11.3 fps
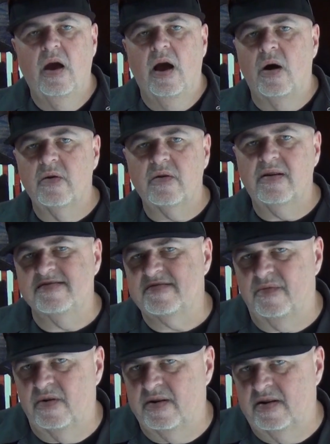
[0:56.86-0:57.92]
owner
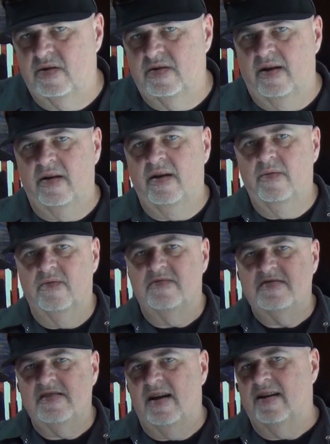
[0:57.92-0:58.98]
doesn't want it on there. He
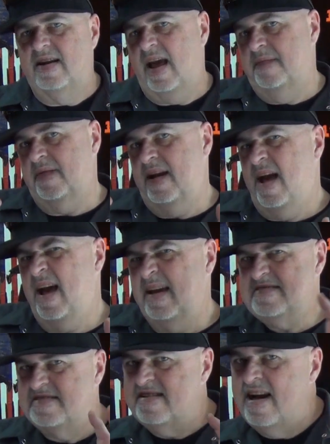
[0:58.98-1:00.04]
wants Donna to have a
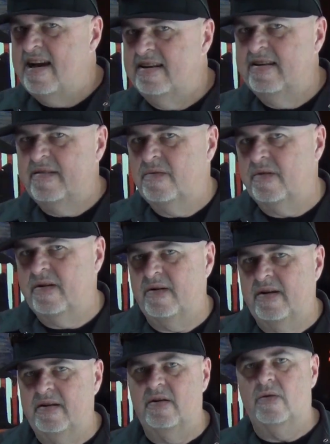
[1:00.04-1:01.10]
nice tight little rear
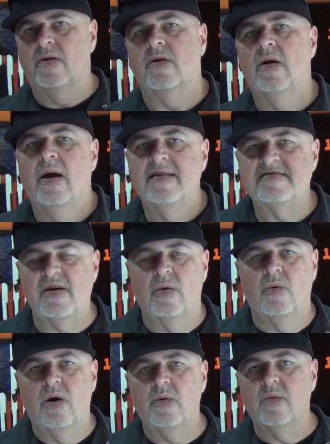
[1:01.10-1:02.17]
end on her.
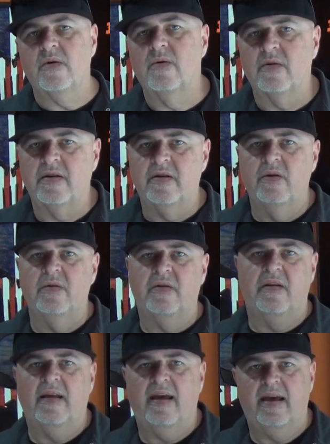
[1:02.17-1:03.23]
So what we're going to do
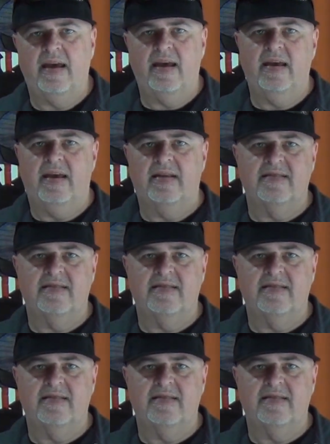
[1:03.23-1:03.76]
today in